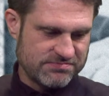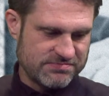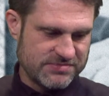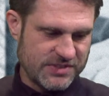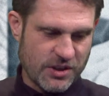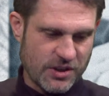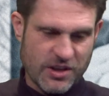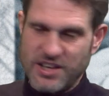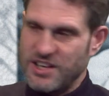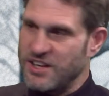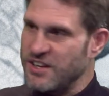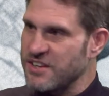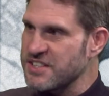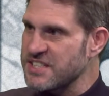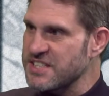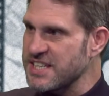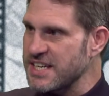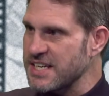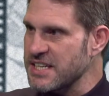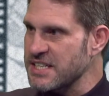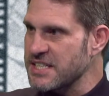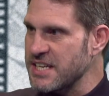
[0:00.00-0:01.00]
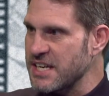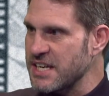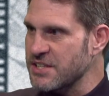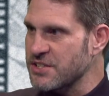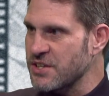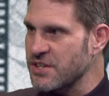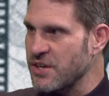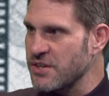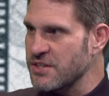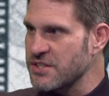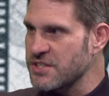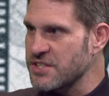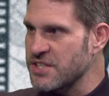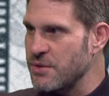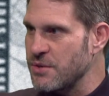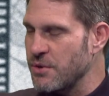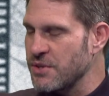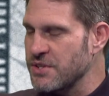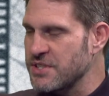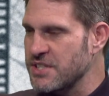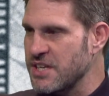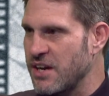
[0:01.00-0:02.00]
not a lot. Six shots, 2
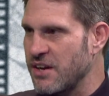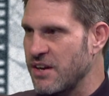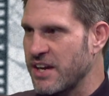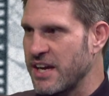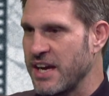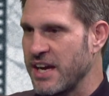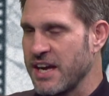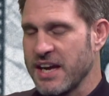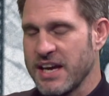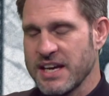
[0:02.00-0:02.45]
on target.